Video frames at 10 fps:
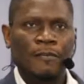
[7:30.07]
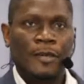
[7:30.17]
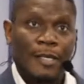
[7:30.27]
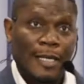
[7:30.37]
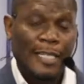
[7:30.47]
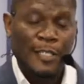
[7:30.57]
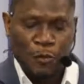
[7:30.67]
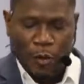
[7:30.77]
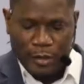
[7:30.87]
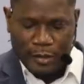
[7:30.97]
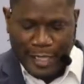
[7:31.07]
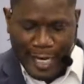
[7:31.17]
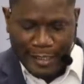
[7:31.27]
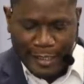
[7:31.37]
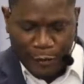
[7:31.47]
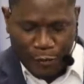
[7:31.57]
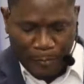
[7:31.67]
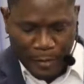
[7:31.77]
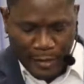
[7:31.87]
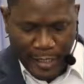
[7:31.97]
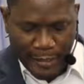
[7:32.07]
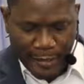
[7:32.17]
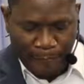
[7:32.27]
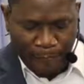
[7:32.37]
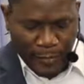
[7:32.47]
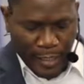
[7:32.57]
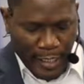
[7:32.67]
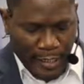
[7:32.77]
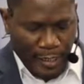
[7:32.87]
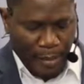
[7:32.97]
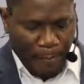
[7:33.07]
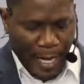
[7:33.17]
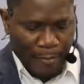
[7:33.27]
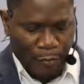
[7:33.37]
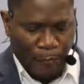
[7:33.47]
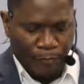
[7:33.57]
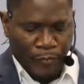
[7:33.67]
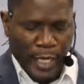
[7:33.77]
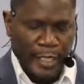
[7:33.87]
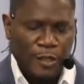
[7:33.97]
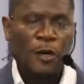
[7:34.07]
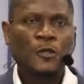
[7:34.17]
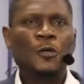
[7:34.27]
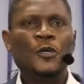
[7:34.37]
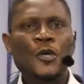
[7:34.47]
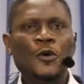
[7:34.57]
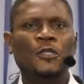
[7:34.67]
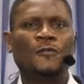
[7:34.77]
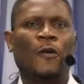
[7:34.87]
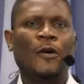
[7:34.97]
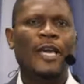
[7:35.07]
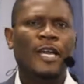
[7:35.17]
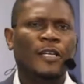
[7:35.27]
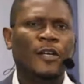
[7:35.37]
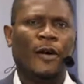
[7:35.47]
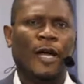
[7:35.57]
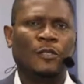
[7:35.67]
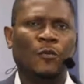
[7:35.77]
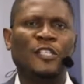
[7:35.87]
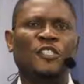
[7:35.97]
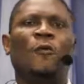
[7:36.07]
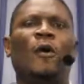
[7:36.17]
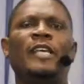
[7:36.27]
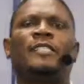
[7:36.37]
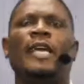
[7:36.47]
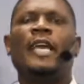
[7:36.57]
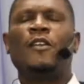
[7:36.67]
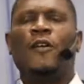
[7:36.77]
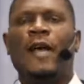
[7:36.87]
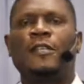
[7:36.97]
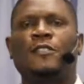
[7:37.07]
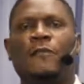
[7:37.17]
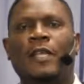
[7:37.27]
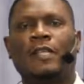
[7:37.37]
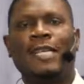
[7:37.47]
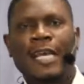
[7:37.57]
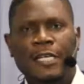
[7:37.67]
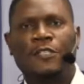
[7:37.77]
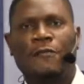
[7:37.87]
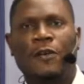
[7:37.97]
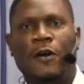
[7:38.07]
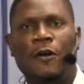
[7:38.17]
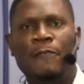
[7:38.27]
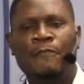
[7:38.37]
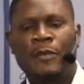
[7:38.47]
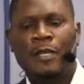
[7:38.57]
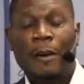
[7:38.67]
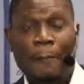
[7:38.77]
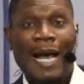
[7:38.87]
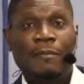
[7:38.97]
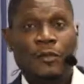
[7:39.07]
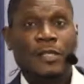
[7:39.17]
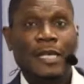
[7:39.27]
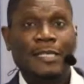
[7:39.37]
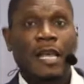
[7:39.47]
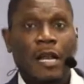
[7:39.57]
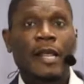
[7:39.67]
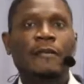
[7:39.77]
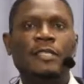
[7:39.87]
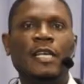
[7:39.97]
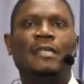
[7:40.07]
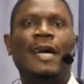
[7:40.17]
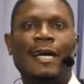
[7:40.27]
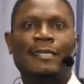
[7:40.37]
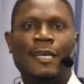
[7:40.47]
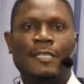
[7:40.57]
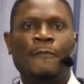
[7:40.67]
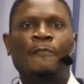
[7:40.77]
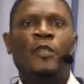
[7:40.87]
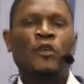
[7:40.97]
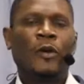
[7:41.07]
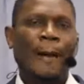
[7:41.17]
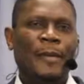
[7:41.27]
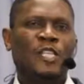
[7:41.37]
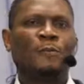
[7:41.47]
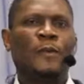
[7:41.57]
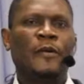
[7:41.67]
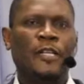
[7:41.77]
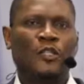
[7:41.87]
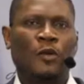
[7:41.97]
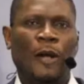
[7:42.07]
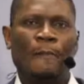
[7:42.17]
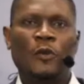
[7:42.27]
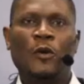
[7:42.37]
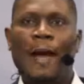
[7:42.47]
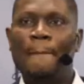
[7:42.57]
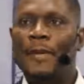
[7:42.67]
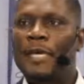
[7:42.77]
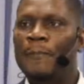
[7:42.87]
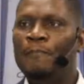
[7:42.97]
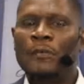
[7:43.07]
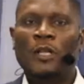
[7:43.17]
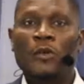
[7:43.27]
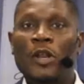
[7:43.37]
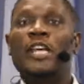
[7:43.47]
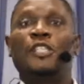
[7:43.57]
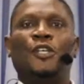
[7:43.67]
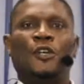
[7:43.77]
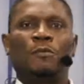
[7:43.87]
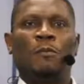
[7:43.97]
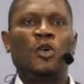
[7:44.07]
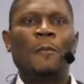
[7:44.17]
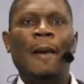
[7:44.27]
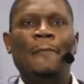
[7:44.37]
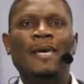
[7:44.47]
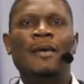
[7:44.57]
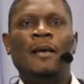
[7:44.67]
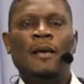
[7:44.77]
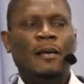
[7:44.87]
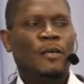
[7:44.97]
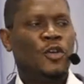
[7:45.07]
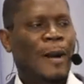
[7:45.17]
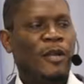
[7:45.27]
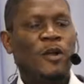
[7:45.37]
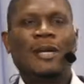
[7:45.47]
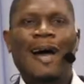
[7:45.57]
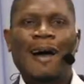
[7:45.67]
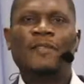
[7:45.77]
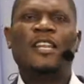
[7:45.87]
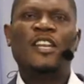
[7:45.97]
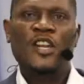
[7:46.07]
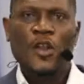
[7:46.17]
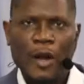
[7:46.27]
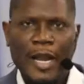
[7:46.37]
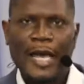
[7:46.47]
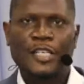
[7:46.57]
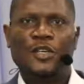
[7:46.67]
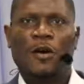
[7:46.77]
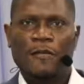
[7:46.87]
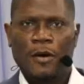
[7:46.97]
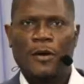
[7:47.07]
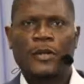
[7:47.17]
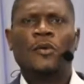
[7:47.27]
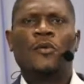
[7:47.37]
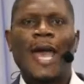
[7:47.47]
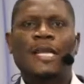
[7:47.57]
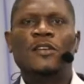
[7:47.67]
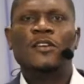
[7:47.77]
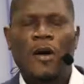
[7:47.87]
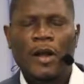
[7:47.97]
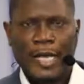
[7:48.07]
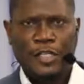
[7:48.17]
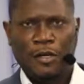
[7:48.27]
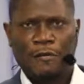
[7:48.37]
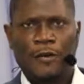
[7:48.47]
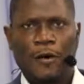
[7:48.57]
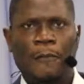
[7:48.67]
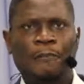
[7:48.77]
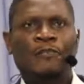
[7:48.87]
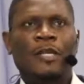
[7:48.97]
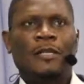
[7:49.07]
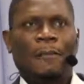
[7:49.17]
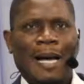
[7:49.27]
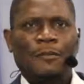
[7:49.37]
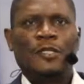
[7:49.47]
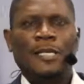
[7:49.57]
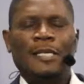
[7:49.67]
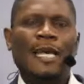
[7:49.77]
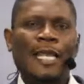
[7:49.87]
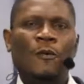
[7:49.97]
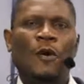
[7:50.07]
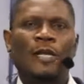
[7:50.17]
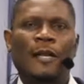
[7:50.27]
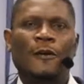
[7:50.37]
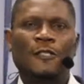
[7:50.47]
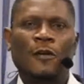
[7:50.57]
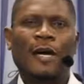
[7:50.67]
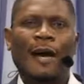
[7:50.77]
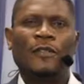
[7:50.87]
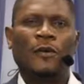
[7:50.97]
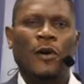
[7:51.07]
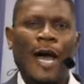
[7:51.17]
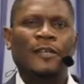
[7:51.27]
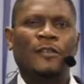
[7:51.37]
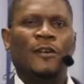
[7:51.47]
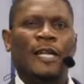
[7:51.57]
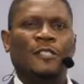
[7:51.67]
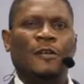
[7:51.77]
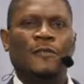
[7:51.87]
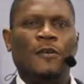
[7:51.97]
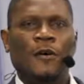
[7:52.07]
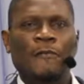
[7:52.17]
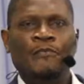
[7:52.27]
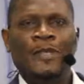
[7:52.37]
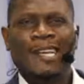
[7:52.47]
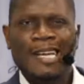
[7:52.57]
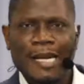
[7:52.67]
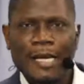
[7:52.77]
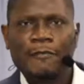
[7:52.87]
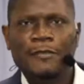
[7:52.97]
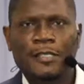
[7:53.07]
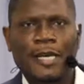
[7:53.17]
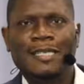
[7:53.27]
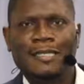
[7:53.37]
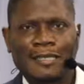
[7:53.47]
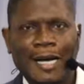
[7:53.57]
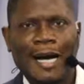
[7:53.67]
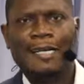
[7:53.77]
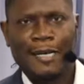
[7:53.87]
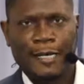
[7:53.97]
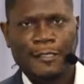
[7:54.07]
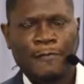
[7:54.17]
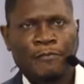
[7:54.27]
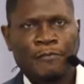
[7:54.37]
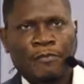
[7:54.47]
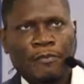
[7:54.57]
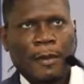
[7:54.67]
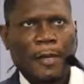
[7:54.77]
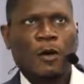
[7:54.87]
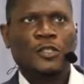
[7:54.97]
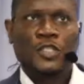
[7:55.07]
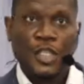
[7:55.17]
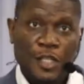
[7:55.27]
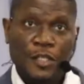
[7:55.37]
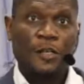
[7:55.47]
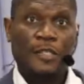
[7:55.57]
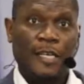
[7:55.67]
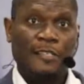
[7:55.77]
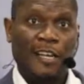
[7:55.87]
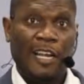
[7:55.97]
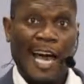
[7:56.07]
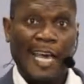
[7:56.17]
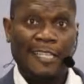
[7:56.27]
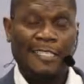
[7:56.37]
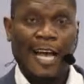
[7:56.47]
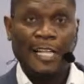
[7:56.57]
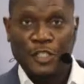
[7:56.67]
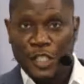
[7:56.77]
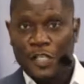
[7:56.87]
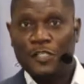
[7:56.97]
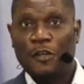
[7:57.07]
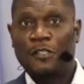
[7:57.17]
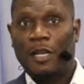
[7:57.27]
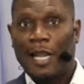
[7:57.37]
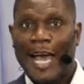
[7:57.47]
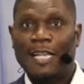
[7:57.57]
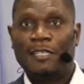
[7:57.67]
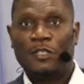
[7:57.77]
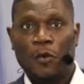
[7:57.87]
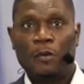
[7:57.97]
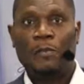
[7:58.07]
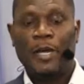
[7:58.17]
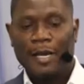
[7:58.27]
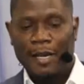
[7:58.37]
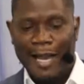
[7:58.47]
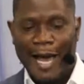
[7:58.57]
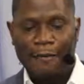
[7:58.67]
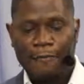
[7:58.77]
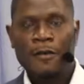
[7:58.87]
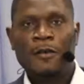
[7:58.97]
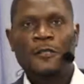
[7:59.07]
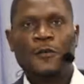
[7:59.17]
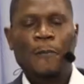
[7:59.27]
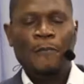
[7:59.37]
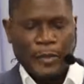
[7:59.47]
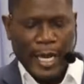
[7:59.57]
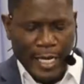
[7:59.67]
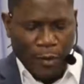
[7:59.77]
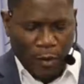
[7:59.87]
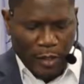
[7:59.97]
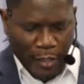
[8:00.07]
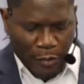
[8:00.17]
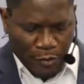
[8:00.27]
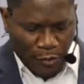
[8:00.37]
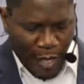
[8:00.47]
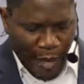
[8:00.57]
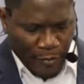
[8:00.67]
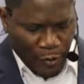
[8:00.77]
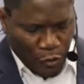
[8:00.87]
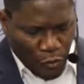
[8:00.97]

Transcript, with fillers: That is what darkness represents in the Bible. It is also used for ignorance. When someone is ignorant of the things of God, the Bible says he lives in darkness. You can be spiritual, you can be religious, but you might be you might not have the knowledge of God, the right knowledge of God. The Bible says anyone that does not have the right knowledge of God lives in darkness because Jesus is the light and Jesus light is what brings life. So anyone that does not have the true